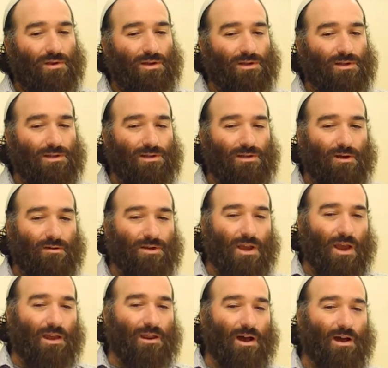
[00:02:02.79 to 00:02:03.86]

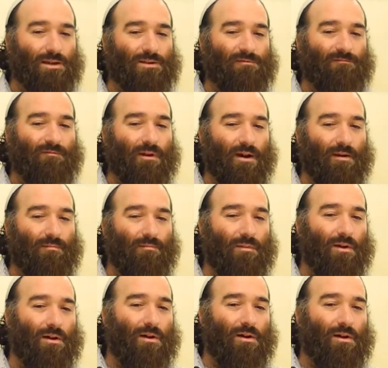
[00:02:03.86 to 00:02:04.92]
disassociate us from
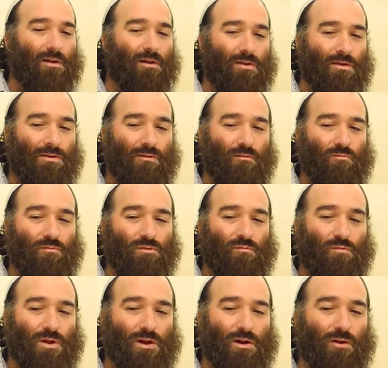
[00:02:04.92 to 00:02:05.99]
the
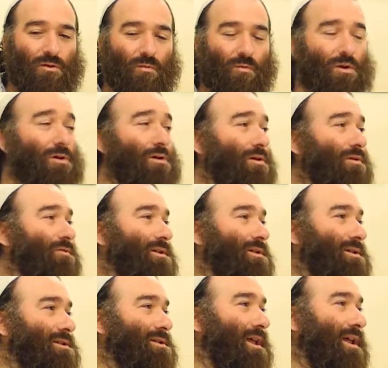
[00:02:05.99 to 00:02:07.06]
real world,
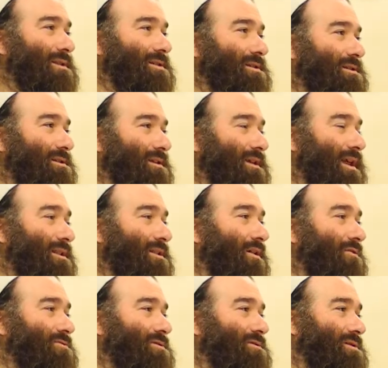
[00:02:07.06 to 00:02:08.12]
in a sense, to get
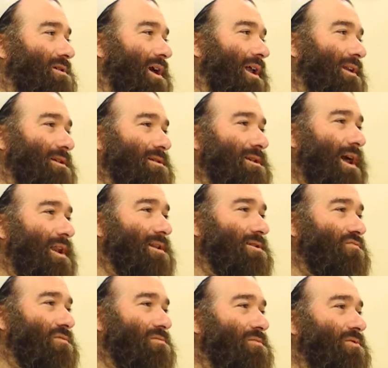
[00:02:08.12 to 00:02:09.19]
closer to God, because God
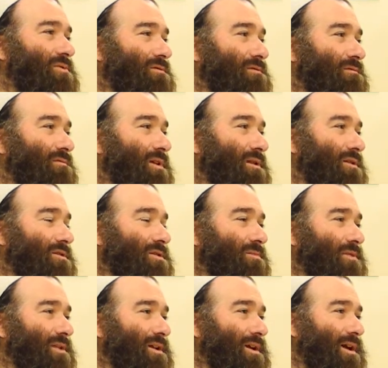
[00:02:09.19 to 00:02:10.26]
is removed and
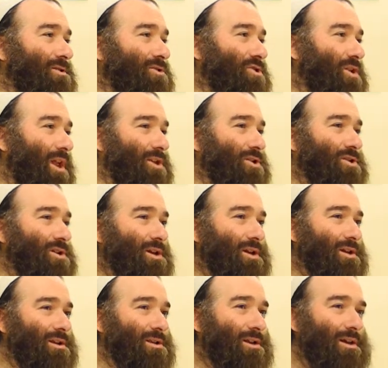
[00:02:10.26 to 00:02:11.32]
ultimately unchanging
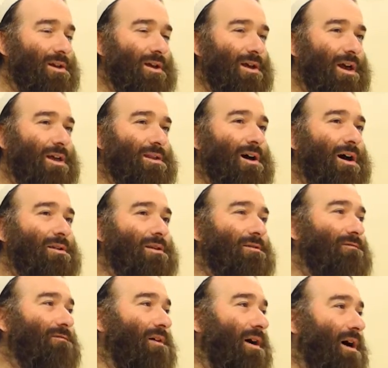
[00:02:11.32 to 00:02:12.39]
and
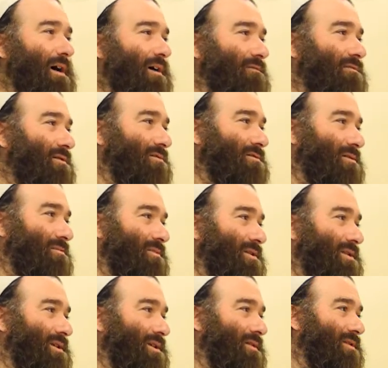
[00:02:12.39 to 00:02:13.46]
uninvolved
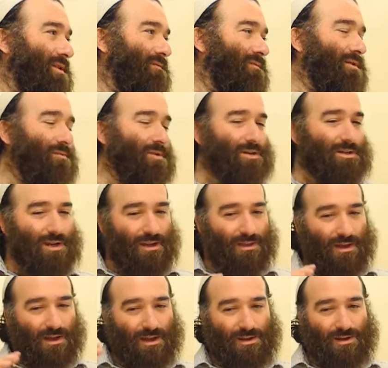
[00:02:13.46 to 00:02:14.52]
ultimately. Even if we say
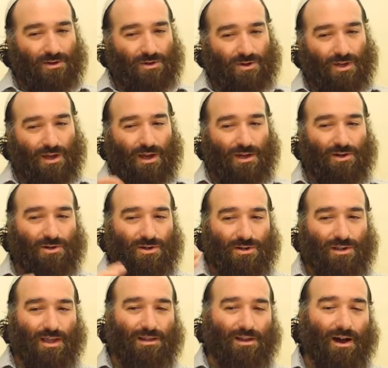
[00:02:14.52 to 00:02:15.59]
the Chiddush
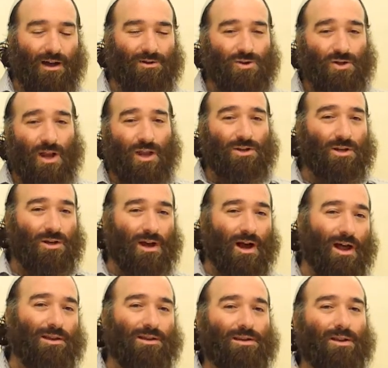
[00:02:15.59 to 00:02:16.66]
is that the unchanging
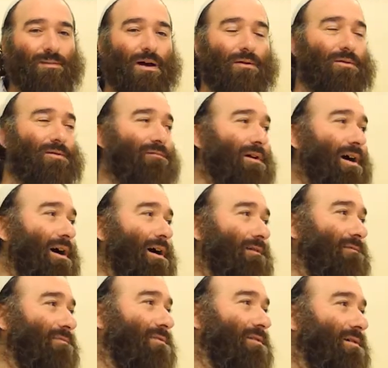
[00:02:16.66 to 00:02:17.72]
God is somehow involved